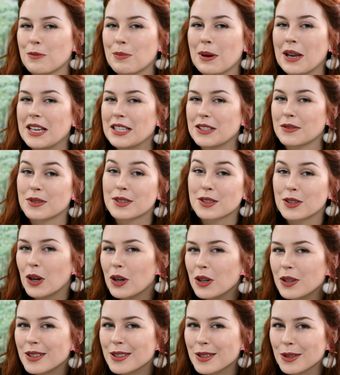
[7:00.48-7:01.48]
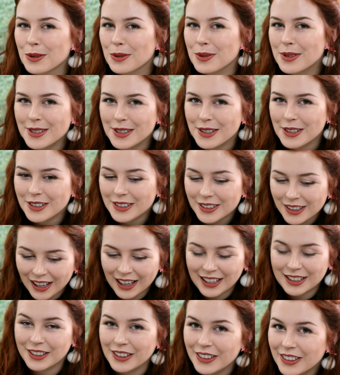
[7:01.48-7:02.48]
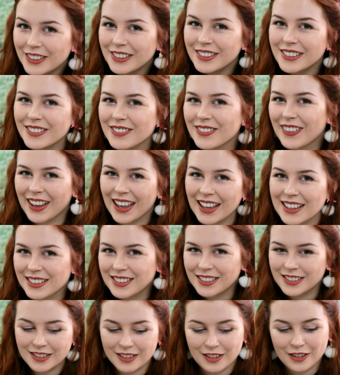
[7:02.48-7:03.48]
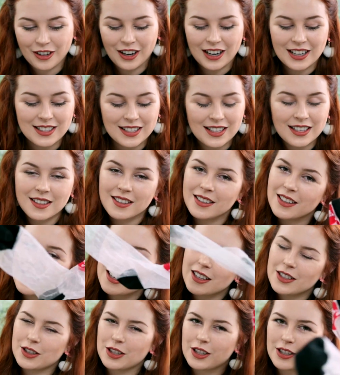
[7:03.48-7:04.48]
pairs of socks also. I know, we're getting crazy. Do